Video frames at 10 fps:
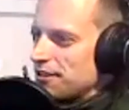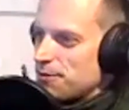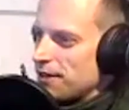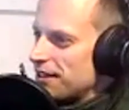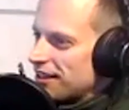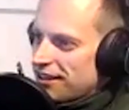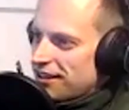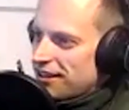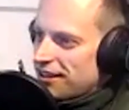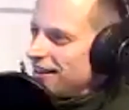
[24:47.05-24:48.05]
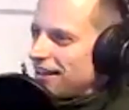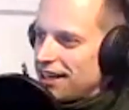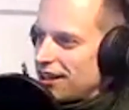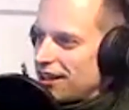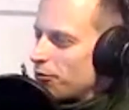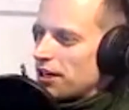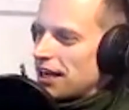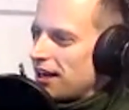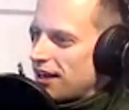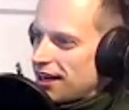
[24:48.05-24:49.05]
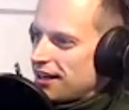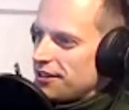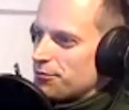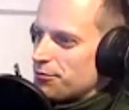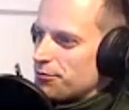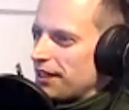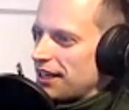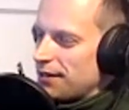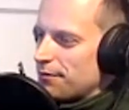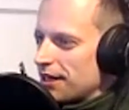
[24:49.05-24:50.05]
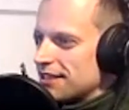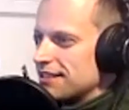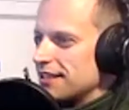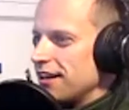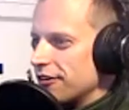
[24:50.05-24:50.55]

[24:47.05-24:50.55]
speaking. Yeah. How do you bring high prices down?